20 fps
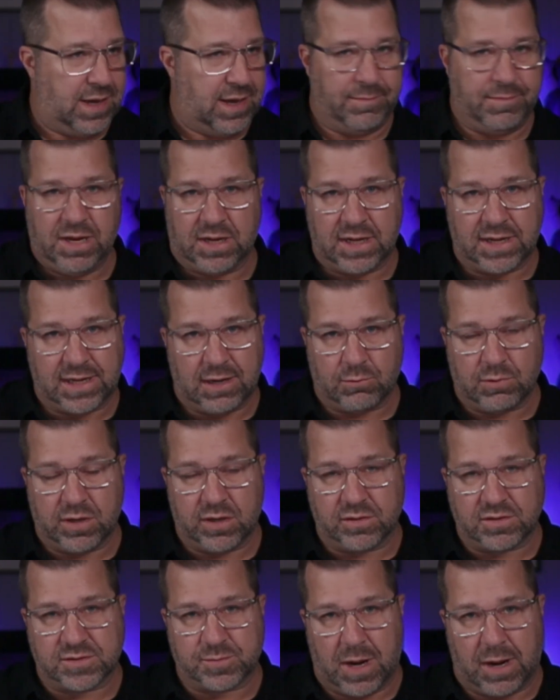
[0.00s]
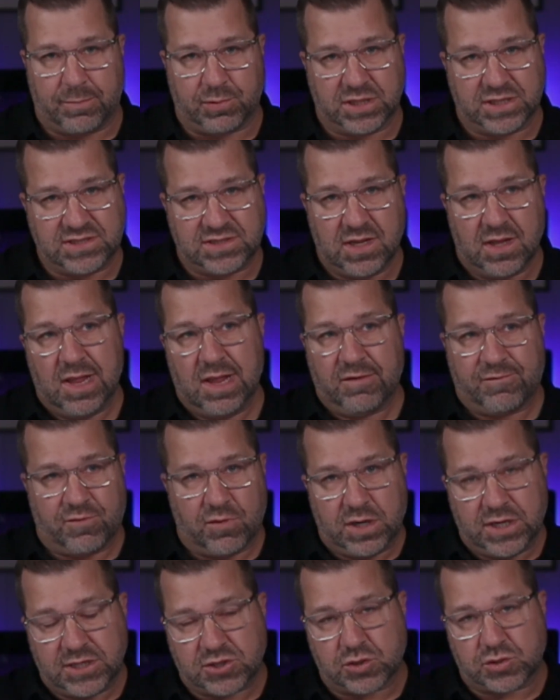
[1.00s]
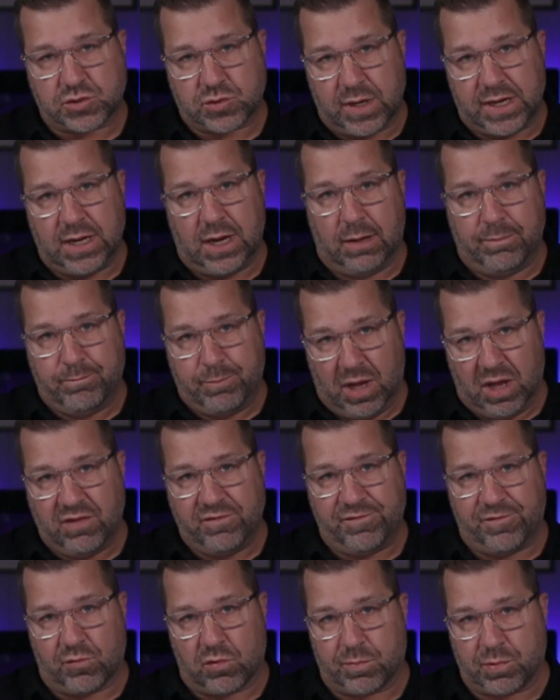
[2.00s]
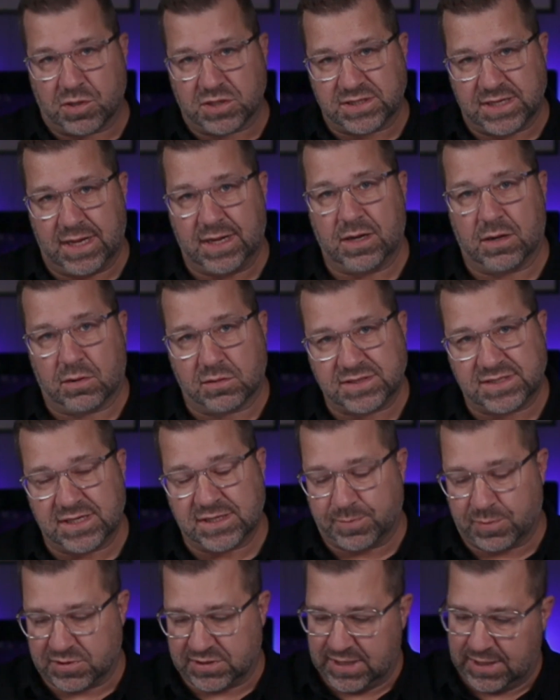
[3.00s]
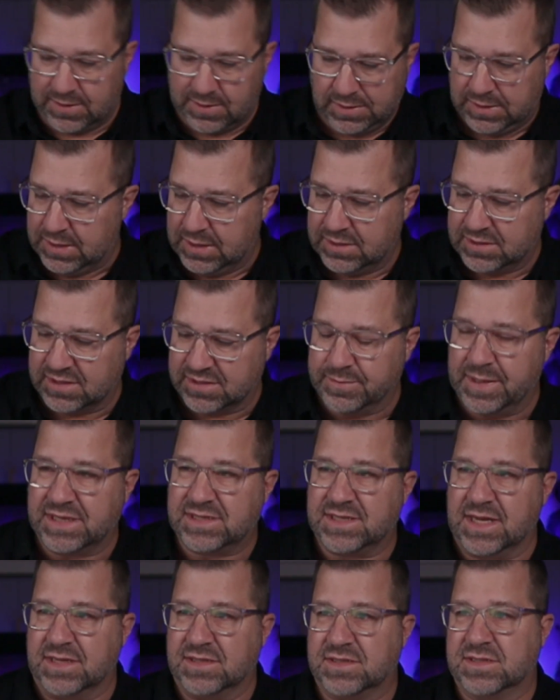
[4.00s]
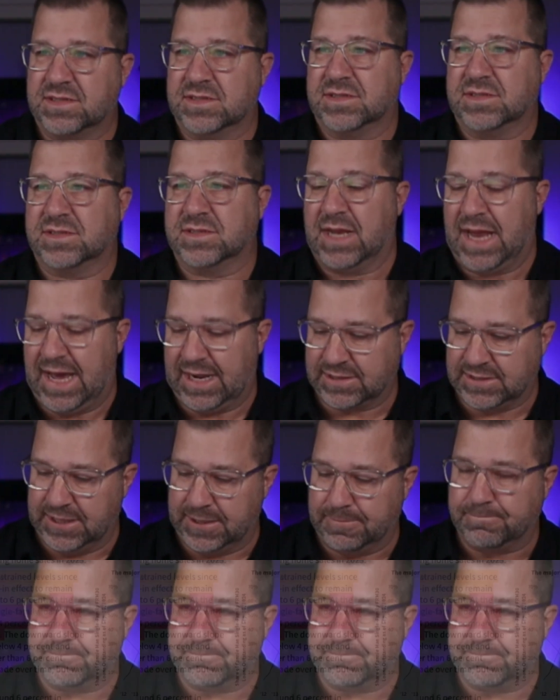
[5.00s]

I'm not going to get rid of those properties for an interest rate above 4% or 6%. Doesn't make sense. It's locked in.